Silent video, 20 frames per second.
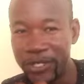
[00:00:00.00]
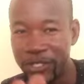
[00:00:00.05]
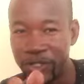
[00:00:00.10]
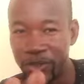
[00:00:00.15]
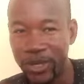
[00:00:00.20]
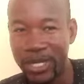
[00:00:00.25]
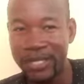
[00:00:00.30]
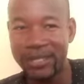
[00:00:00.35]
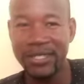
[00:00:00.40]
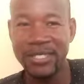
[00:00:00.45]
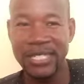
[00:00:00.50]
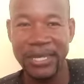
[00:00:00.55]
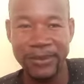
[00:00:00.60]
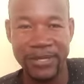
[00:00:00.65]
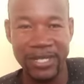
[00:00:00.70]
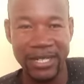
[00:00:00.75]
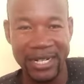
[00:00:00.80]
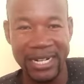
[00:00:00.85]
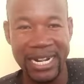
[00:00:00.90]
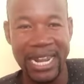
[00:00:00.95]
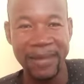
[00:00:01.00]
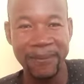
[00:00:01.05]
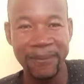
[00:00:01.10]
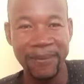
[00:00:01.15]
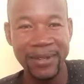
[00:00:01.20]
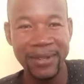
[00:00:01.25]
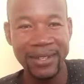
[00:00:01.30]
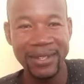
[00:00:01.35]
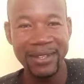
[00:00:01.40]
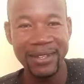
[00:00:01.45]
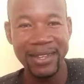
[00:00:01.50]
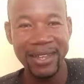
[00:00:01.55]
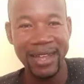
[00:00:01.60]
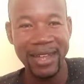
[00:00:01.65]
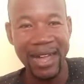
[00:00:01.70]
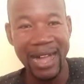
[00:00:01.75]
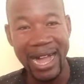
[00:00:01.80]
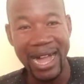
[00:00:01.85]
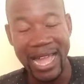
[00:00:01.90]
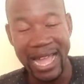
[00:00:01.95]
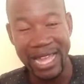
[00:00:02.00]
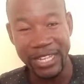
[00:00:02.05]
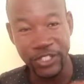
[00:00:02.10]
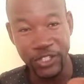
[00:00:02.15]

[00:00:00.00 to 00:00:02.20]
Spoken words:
Be sure to subscribe. I